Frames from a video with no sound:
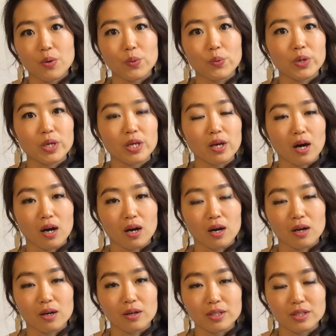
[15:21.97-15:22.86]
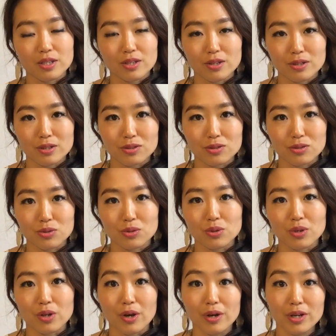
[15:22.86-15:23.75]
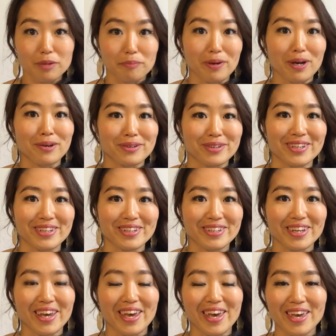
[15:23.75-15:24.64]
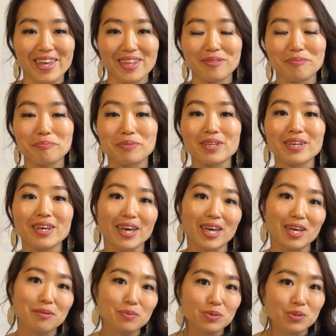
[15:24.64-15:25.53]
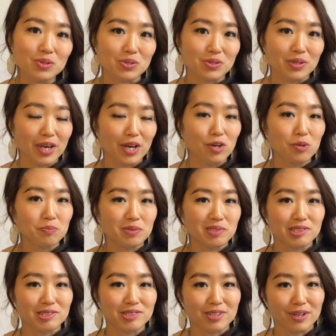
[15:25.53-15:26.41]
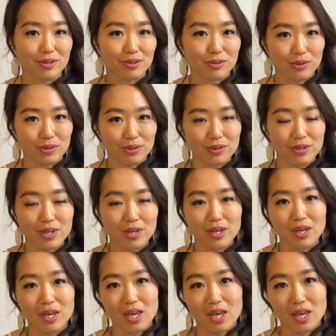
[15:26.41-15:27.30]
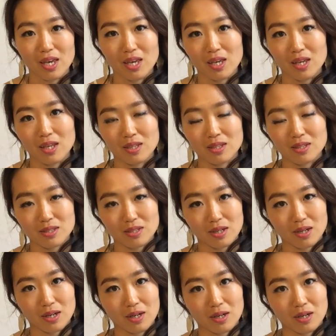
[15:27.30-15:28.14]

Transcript: we are here to learn about it and be able to help each other and